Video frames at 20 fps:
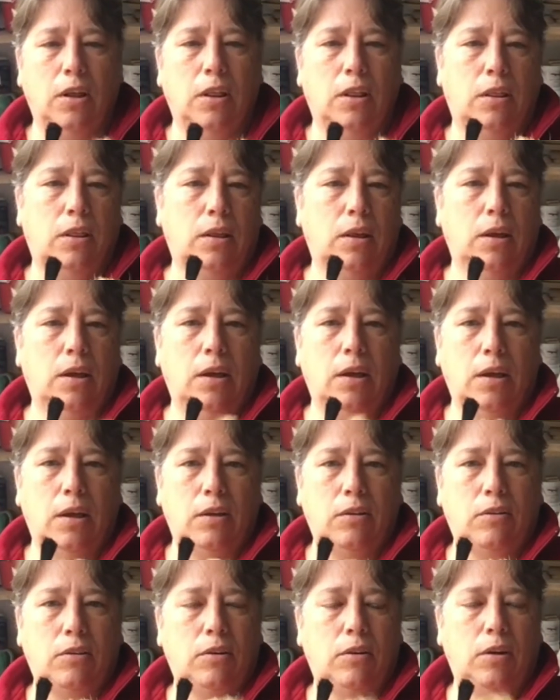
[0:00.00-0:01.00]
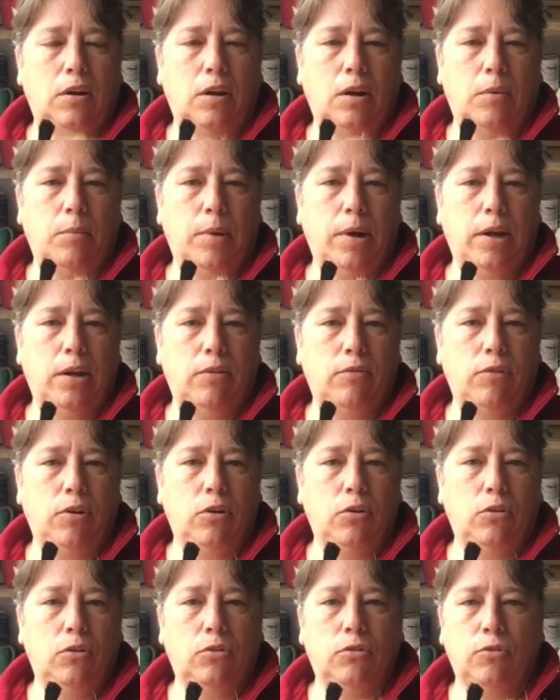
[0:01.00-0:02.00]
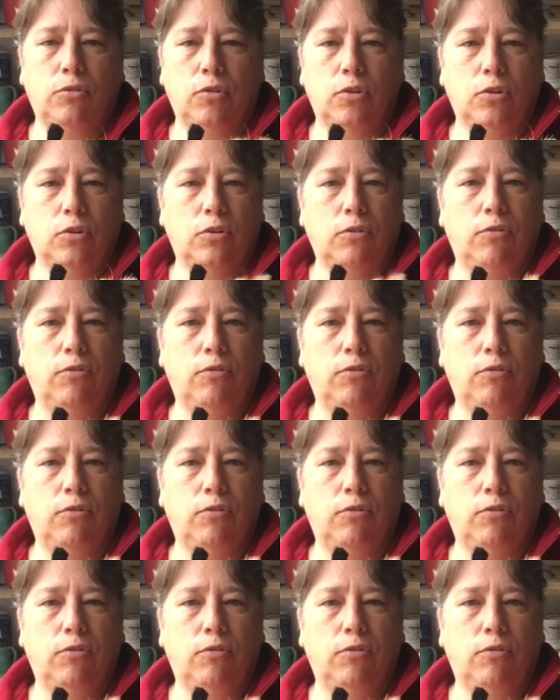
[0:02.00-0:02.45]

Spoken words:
that I might have used for